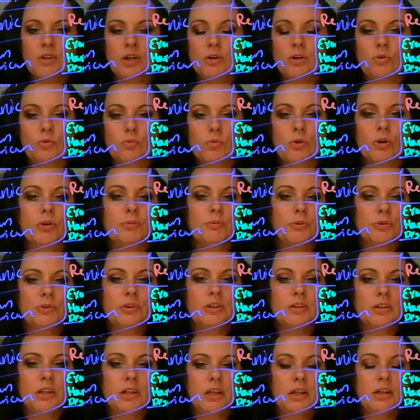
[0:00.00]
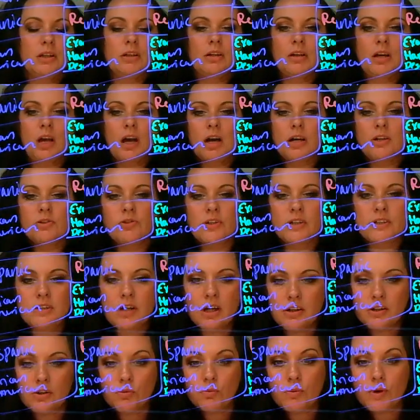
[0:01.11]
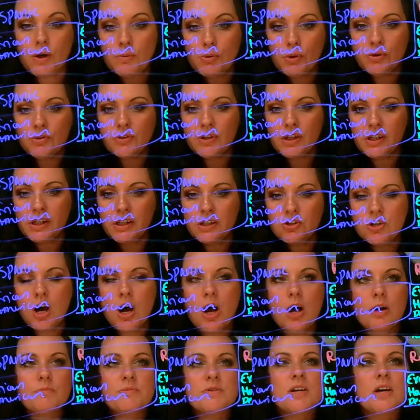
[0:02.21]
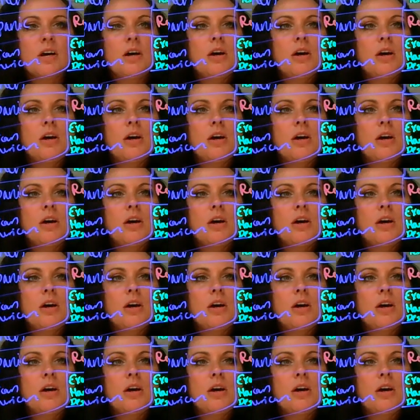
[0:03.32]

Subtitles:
the work building the Transcontinental Railroad and they need jobs,